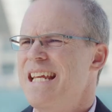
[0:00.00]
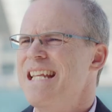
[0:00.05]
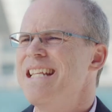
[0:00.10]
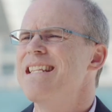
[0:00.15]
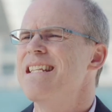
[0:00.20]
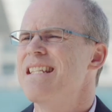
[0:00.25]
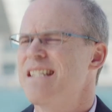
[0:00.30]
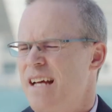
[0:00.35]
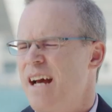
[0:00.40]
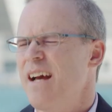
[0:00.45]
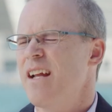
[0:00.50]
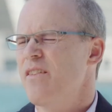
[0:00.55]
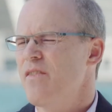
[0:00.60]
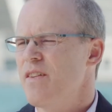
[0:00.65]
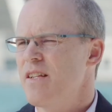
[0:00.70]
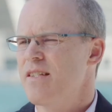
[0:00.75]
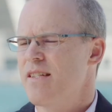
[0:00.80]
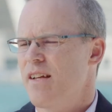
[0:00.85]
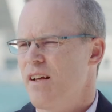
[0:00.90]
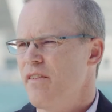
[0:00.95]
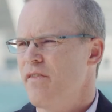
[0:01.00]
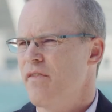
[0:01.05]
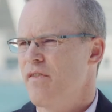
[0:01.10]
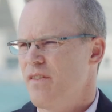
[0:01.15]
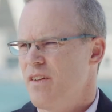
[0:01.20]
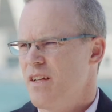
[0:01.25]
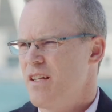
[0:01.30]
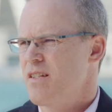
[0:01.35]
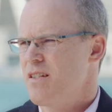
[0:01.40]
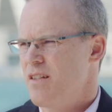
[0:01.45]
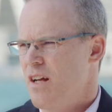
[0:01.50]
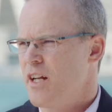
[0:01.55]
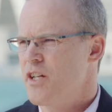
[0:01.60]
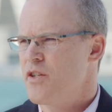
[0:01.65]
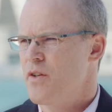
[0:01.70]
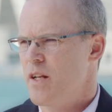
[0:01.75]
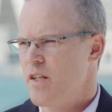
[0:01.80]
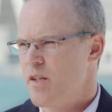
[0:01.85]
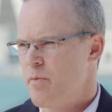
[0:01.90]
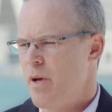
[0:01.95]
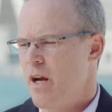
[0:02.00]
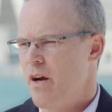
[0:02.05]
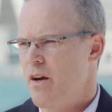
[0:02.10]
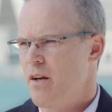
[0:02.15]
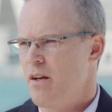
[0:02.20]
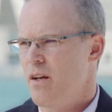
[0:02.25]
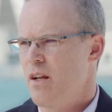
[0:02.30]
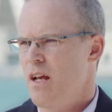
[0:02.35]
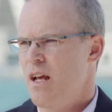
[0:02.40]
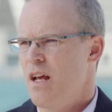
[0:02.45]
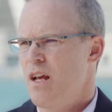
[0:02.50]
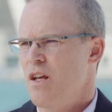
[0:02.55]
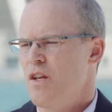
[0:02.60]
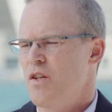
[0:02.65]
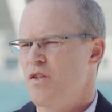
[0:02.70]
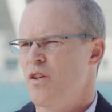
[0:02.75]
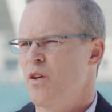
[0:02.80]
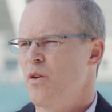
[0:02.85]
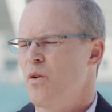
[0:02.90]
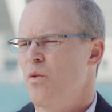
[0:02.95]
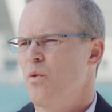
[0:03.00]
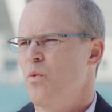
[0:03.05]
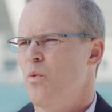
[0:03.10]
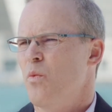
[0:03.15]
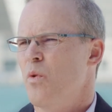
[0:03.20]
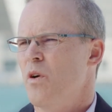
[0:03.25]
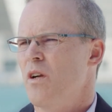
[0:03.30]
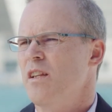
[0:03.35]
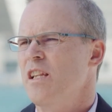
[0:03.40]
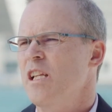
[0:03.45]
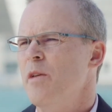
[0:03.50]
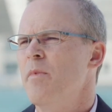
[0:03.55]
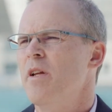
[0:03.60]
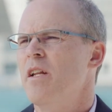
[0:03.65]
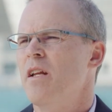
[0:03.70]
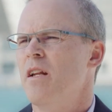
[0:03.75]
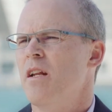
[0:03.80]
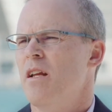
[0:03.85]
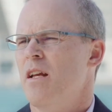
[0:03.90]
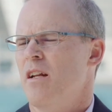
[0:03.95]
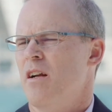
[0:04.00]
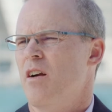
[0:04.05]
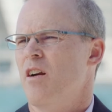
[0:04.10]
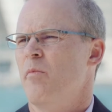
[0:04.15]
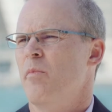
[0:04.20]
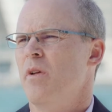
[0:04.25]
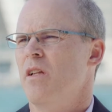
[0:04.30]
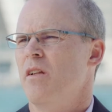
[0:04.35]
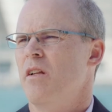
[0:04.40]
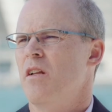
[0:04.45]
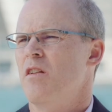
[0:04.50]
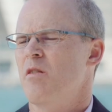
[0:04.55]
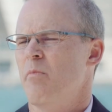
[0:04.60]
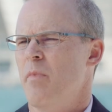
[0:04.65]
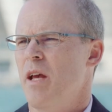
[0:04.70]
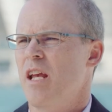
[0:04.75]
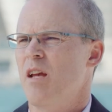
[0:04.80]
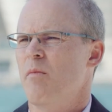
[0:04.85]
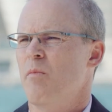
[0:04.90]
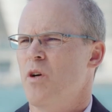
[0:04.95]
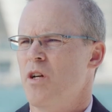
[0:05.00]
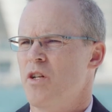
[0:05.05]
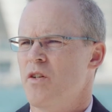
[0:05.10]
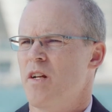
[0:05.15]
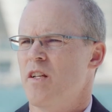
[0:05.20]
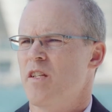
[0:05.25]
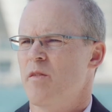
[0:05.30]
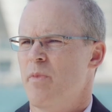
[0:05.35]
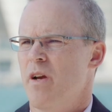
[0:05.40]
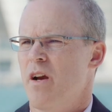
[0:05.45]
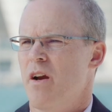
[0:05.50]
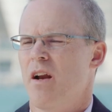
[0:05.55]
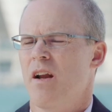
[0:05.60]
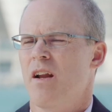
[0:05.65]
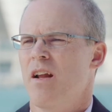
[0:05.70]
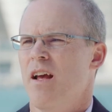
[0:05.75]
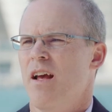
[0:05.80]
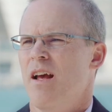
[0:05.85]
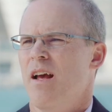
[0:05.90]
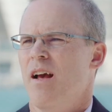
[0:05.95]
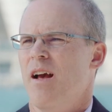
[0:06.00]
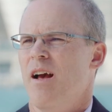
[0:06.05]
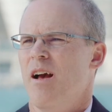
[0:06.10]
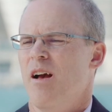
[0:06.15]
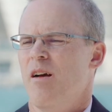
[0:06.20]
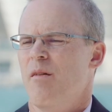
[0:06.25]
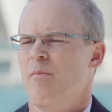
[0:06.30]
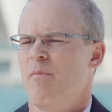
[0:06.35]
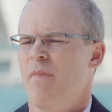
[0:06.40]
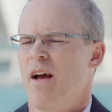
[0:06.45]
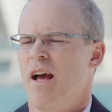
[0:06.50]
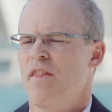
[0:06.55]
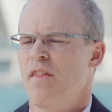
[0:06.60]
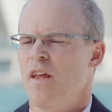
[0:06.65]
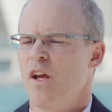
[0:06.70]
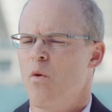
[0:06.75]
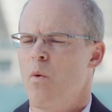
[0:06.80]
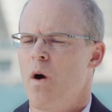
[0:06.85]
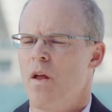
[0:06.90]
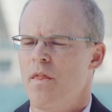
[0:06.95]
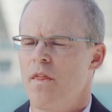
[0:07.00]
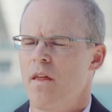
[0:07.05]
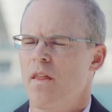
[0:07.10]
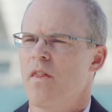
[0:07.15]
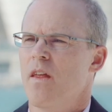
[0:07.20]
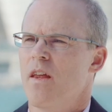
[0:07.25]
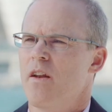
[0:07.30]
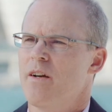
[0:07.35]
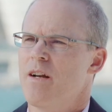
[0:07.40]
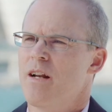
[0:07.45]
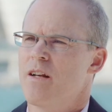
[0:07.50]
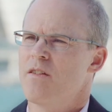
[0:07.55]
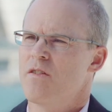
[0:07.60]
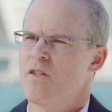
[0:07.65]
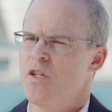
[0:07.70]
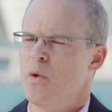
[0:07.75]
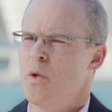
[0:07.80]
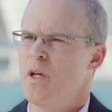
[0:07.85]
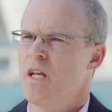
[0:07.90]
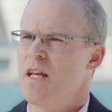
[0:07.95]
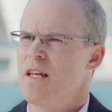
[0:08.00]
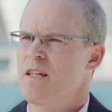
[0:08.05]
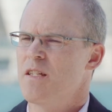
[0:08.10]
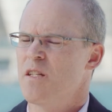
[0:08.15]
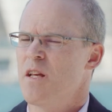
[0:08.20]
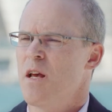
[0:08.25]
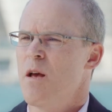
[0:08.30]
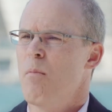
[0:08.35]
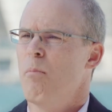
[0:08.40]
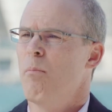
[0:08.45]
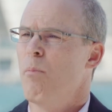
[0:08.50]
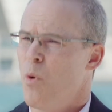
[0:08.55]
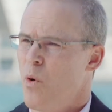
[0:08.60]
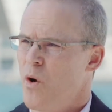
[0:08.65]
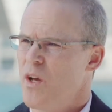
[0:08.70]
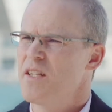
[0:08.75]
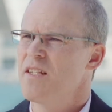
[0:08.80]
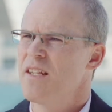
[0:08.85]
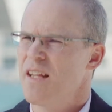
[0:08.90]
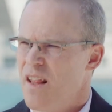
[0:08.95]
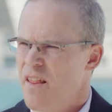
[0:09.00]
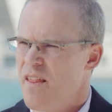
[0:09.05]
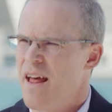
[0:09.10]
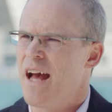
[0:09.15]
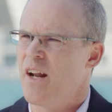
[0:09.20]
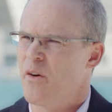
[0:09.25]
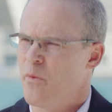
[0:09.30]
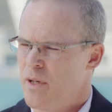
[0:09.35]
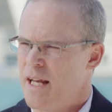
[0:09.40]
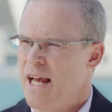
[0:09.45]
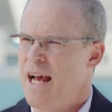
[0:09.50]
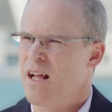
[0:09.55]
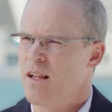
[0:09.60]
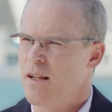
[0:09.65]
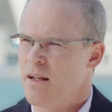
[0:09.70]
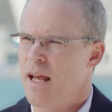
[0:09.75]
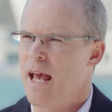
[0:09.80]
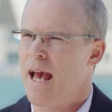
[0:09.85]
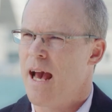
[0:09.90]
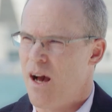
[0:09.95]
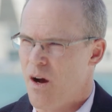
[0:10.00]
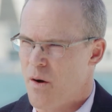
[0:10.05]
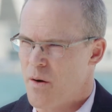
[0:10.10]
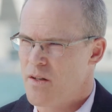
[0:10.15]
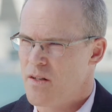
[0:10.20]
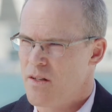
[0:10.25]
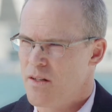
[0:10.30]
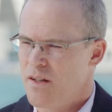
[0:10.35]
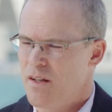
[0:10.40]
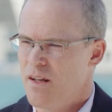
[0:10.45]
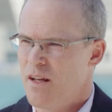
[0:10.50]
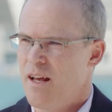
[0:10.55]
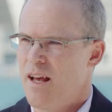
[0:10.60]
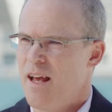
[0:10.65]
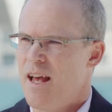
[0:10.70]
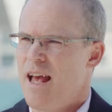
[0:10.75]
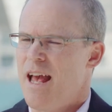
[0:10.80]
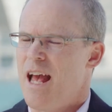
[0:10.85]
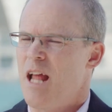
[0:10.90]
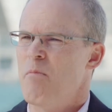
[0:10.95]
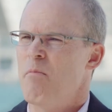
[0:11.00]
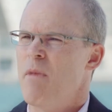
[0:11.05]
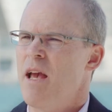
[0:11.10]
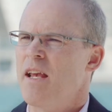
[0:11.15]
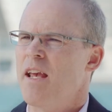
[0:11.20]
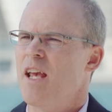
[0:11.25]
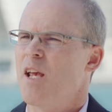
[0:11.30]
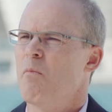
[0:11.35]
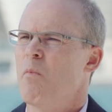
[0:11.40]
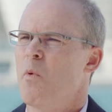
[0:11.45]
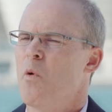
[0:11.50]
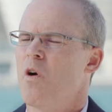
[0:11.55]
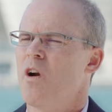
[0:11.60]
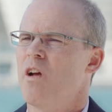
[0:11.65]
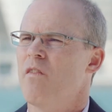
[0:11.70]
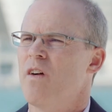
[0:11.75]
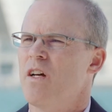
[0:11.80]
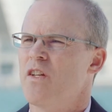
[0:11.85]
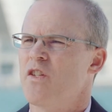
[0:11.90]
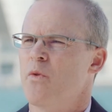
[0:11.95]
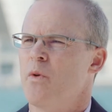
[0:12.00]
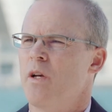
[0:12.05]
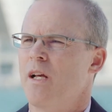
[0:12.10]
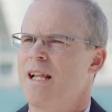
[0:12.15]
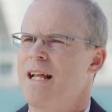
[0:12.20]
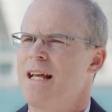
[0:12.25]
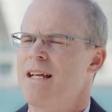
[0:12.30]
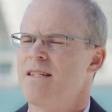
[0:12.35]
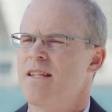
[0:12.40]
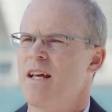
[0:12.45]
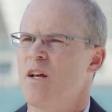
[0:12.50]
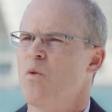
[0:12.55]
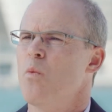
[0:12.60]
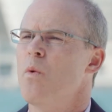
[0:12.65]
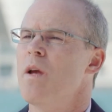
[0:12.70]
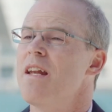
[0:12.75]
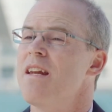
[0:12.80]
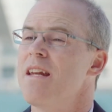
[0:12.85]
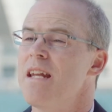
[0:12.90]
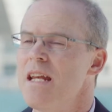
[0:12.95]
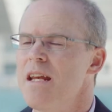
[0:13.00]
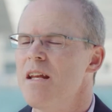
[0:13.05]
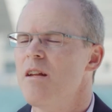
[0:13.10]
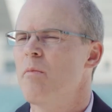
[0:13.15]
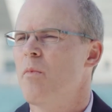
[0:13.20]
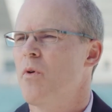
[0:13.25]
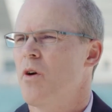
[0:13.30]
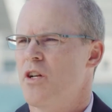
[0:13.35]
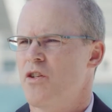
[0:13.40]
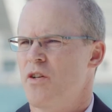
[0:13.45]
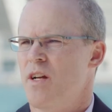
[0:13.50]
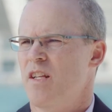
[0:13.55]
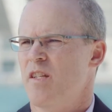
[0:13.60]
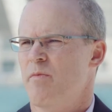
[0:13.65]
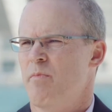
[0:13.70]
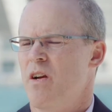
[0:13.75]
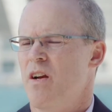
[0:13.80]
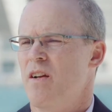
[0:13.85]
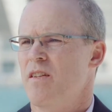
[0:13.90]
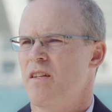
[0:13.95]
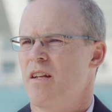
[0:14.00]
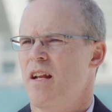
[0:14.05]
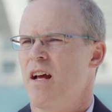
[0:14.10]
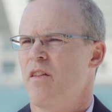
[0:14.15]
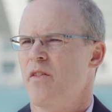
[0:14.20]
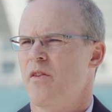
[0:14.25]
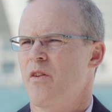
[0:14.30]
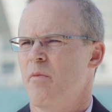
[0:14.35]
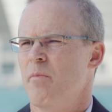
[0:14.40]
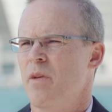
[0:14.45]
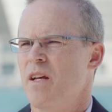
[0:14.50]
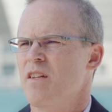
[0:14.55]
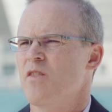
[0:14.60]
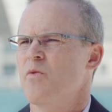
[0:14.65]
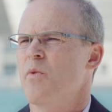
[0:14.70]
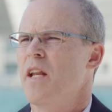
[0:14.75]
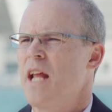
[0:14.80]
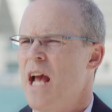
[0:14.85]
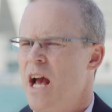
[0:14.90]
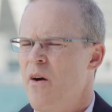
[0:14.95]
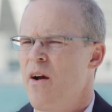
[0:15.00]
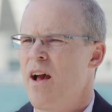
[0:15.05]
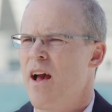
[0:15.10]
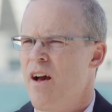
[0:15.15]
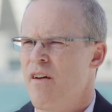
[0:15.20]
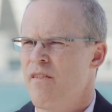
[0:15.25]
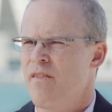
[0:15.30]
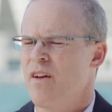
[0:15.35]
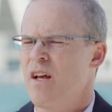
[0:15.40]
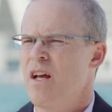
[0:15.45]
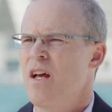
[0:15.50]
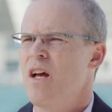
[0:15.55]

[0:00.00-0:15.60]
inside of itself is not transparent, so we're limited in our ability to make it more transparent. I think one thing the internet is doing is pointing that reality out and making more of us realize that we need more transparency in healthcare because we now have